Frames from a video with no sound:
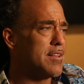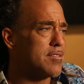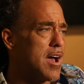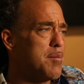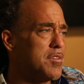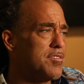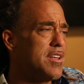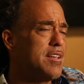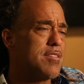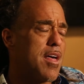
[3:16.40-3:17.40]
It's time to
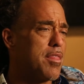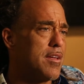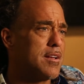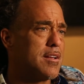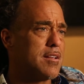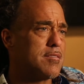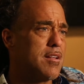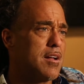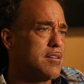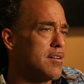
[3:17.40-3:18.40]
seize that thing.
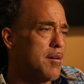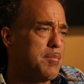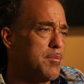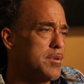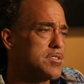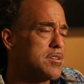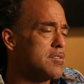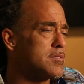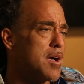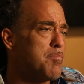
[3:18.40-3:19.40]
It's not, we
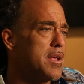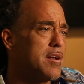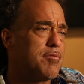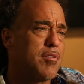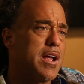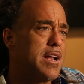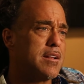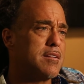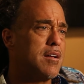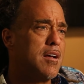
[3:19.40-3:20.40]
should stop being
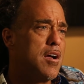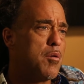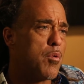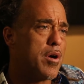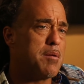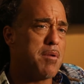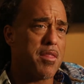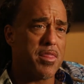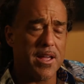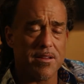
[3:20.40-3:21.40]
afraid and worried
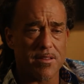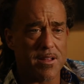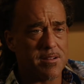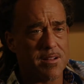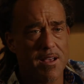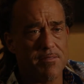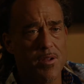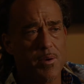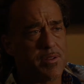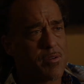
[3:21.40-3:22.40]
about things that have no